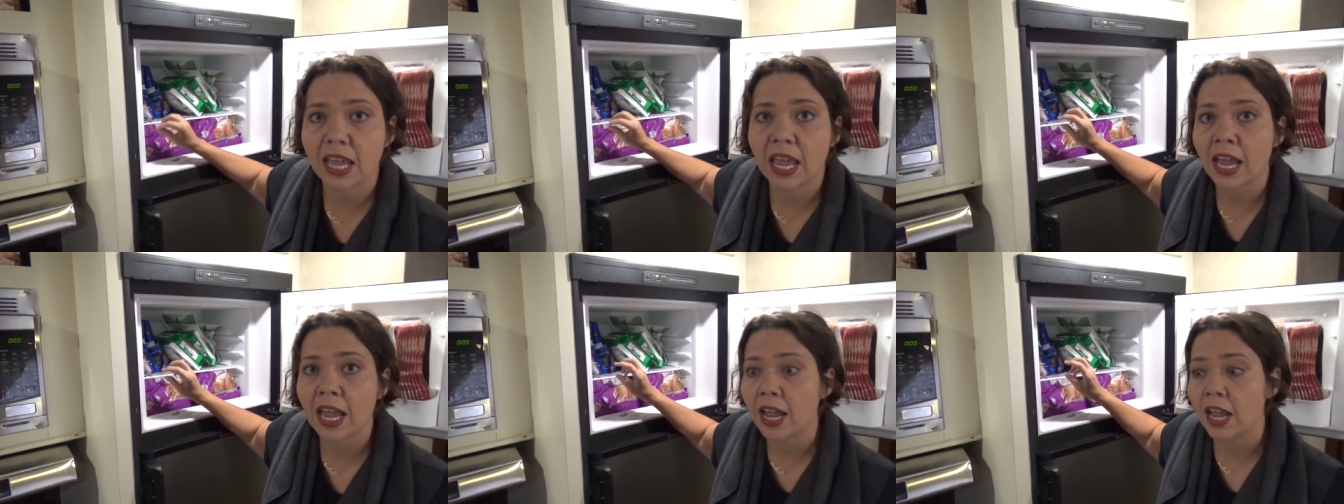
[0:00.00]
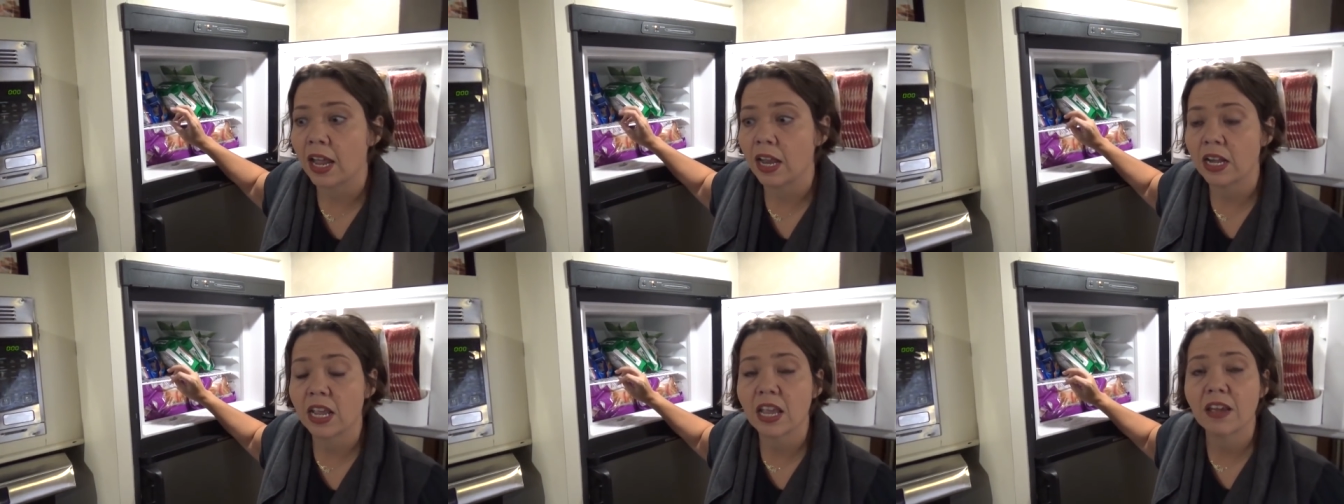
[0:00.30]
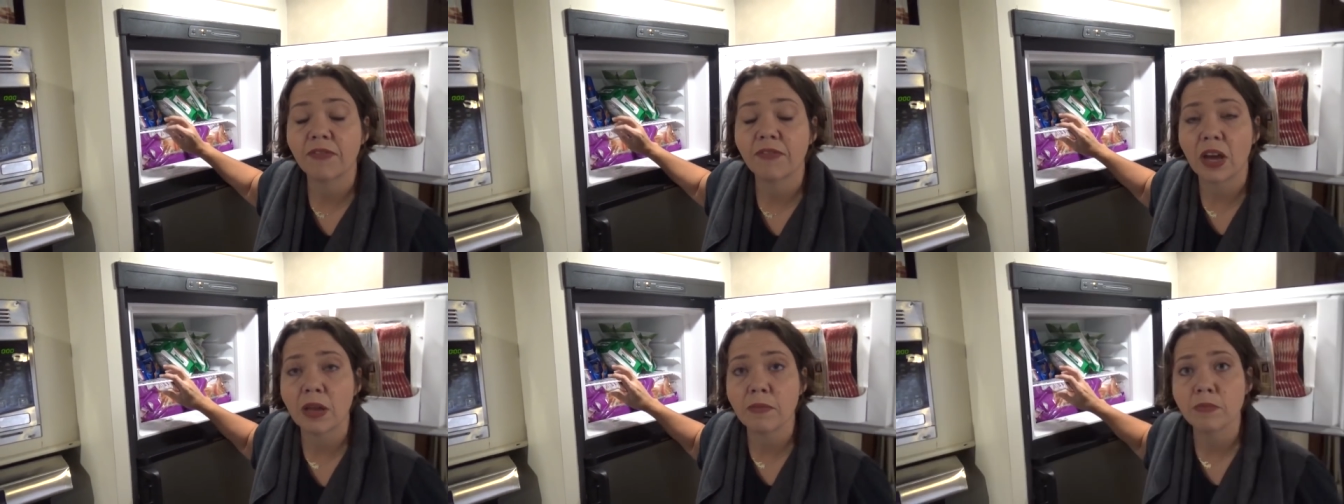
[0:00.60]
and
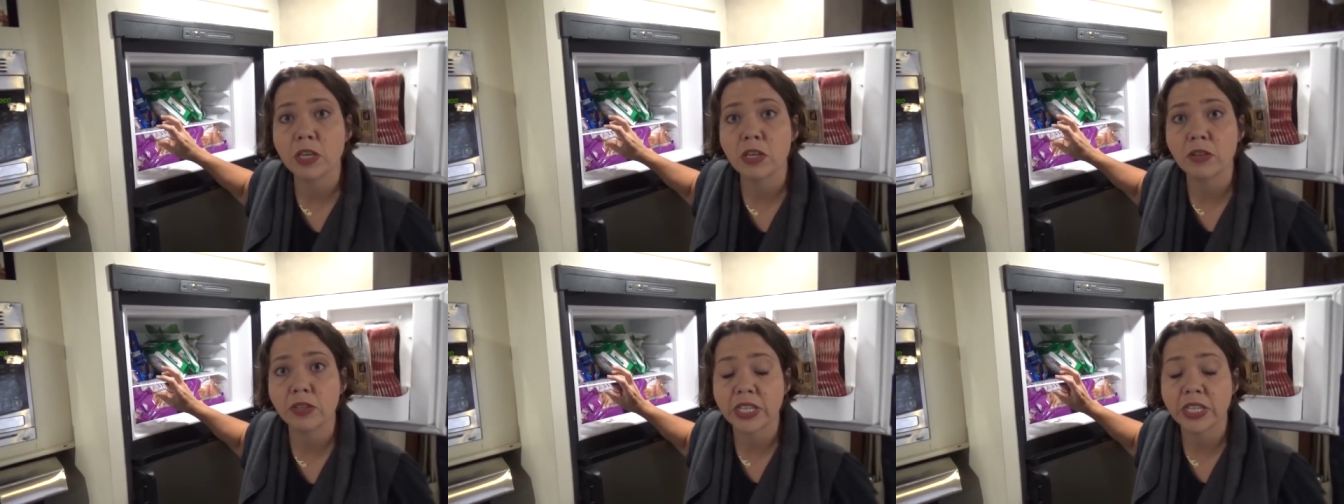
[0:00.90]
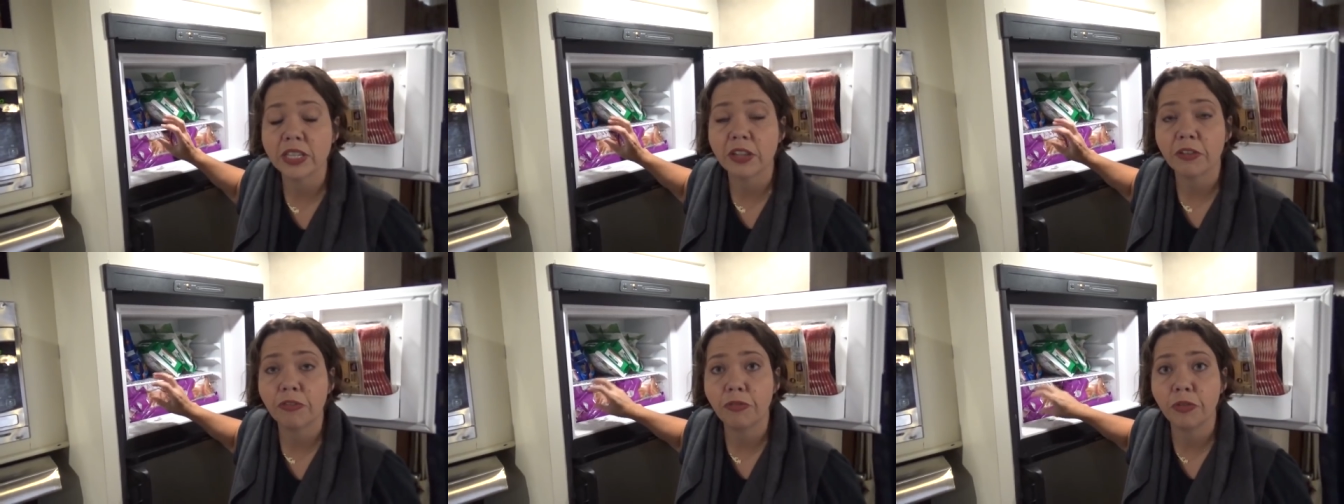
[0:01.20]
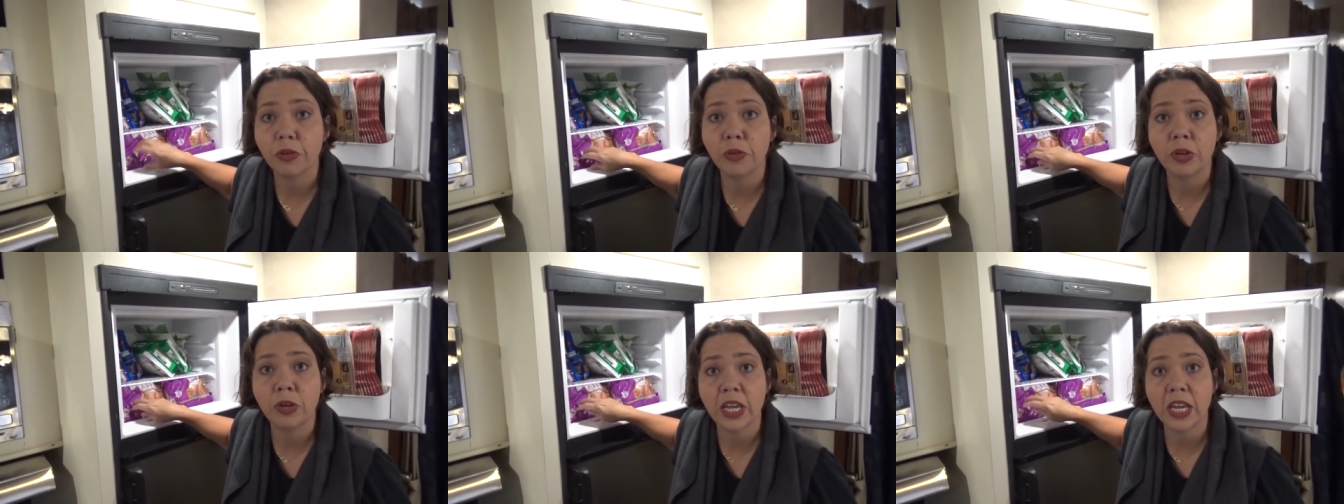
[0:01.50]
if I'm using the
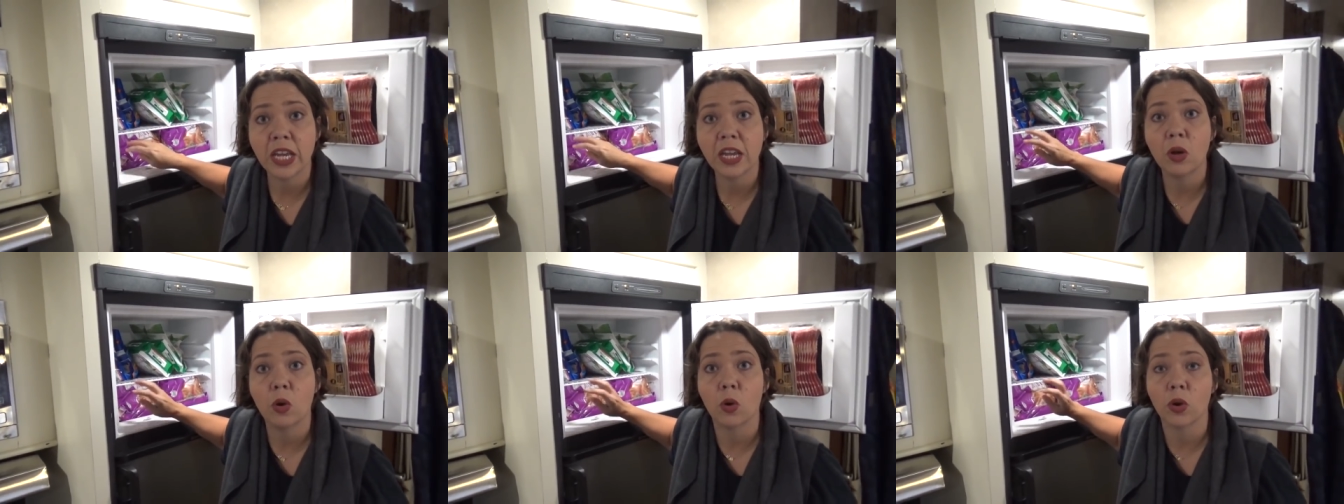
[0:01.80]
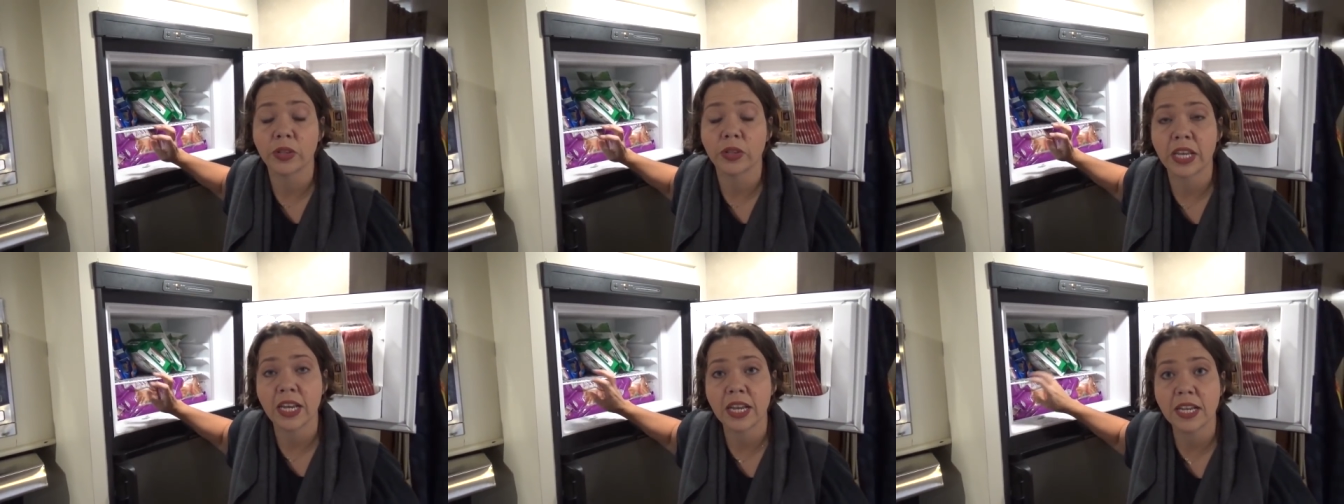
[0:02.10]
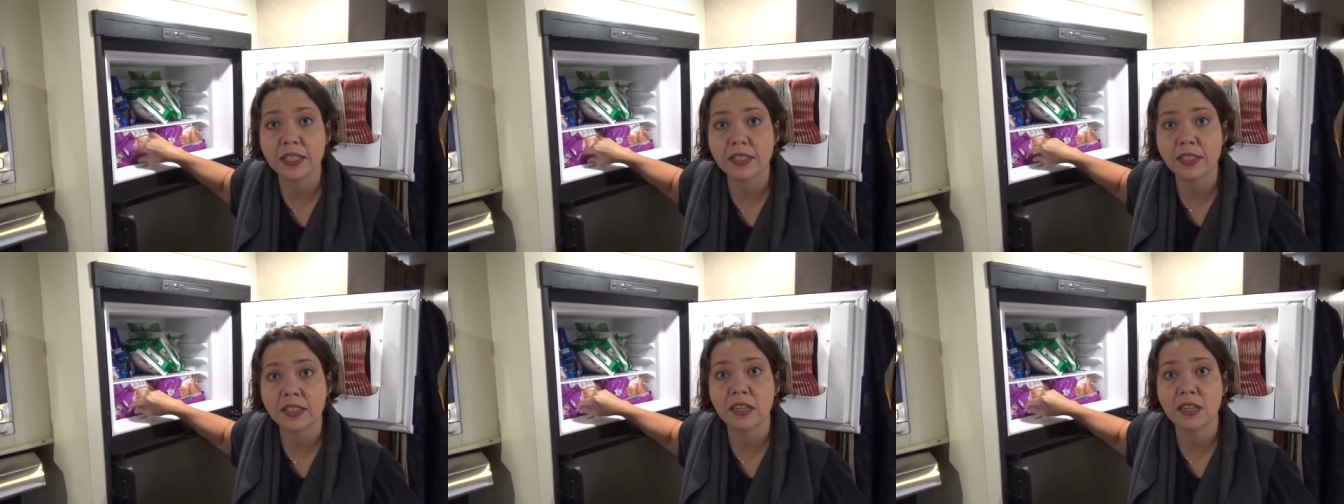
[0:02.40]
Foodi or the
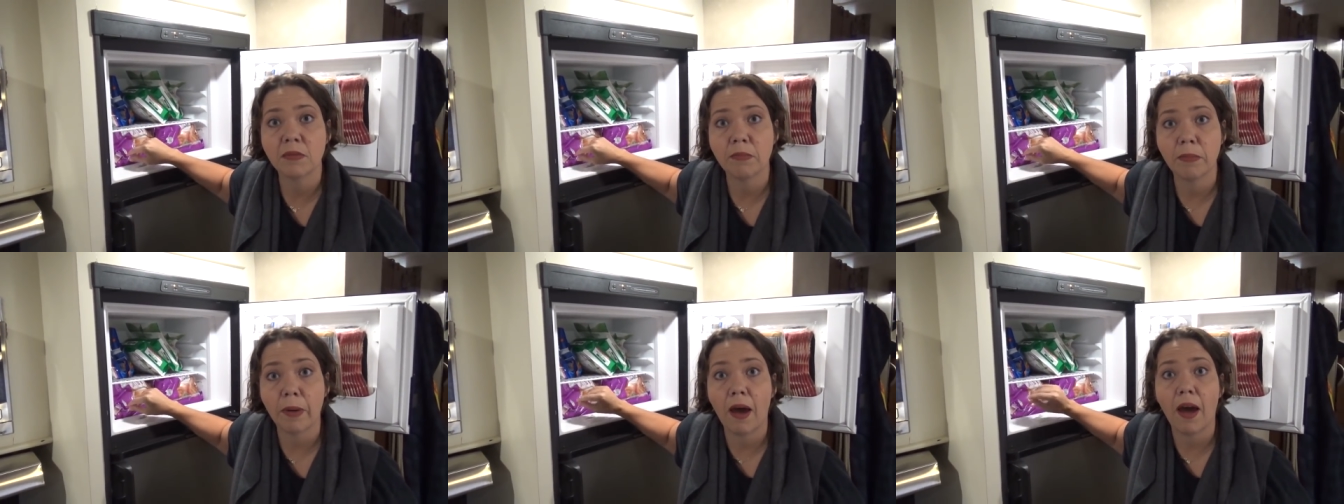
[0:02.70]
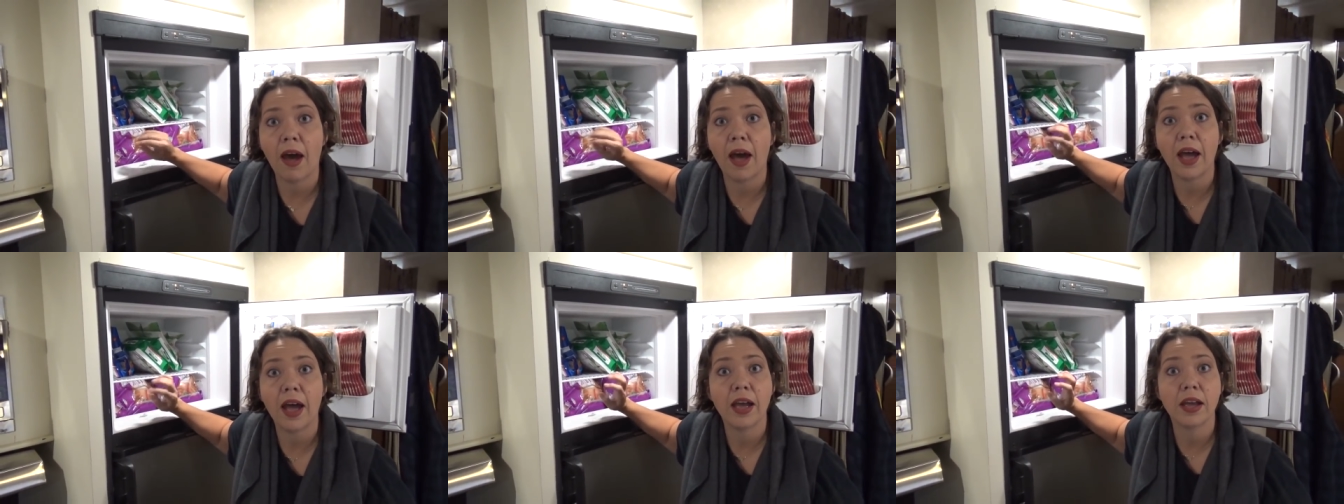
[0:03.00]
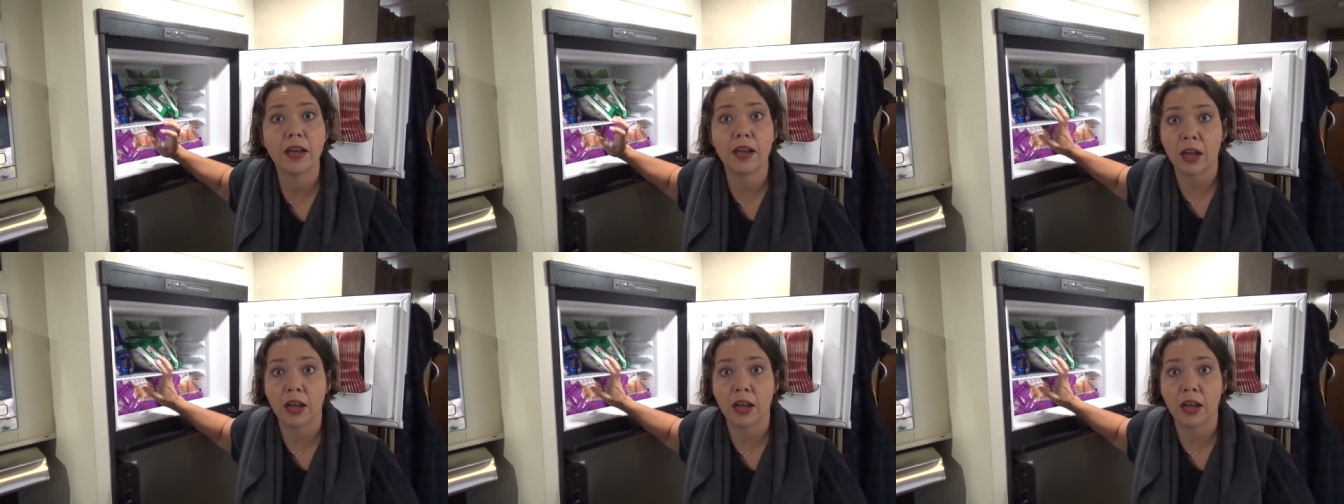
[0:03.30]
Instant Pot,